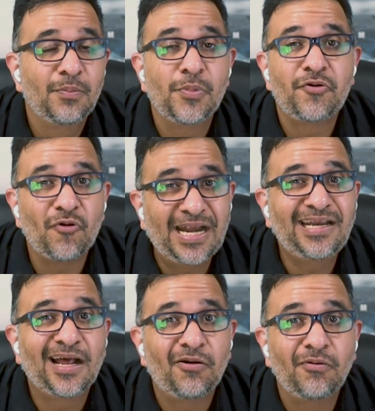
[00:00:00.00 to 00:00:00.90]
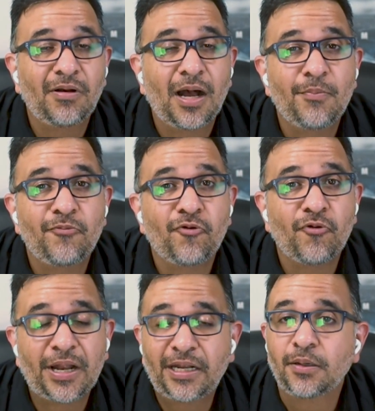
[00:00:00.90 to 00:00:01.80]
But right now, I'm
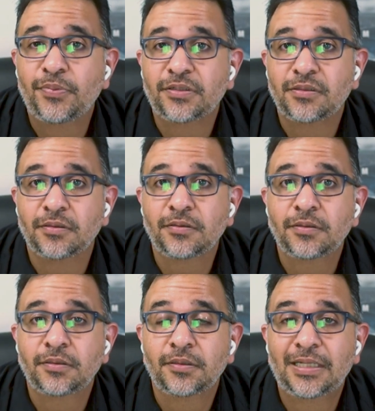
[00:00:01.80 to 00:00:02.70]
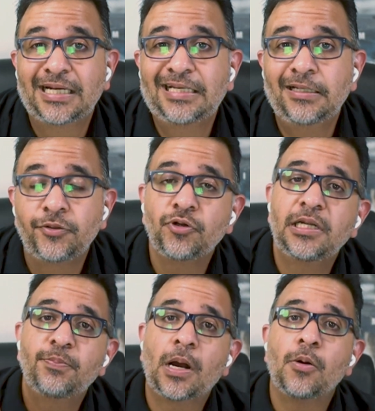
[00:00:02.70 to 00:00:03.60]
running a business that
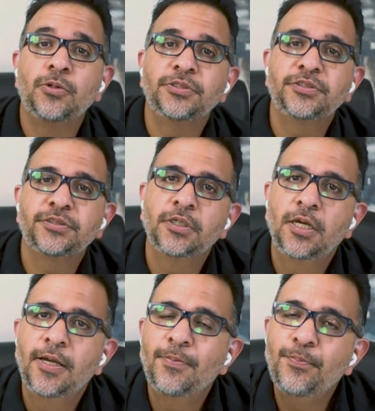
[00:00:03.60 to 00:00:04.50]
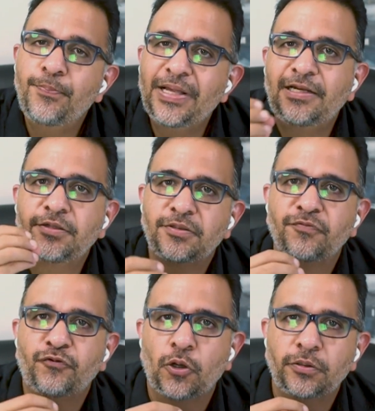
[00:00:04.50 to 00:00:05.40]
literally powers billions
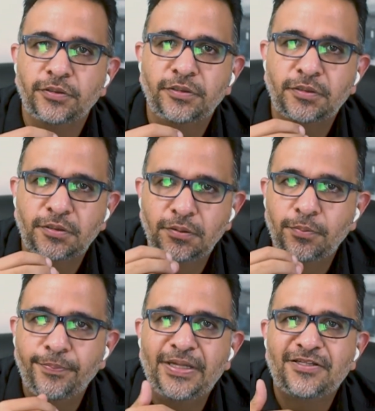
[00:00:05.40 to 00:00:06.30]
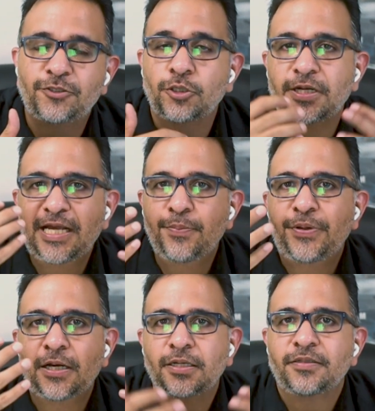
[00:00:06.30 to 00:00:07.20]
of dollars based on
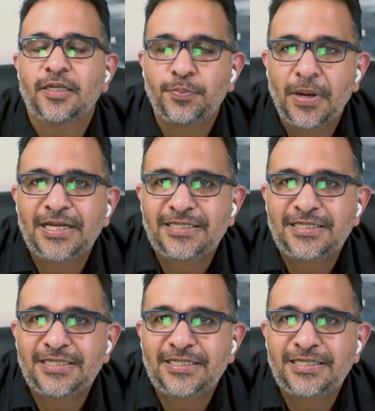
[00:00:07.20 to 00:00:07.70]
APIs that my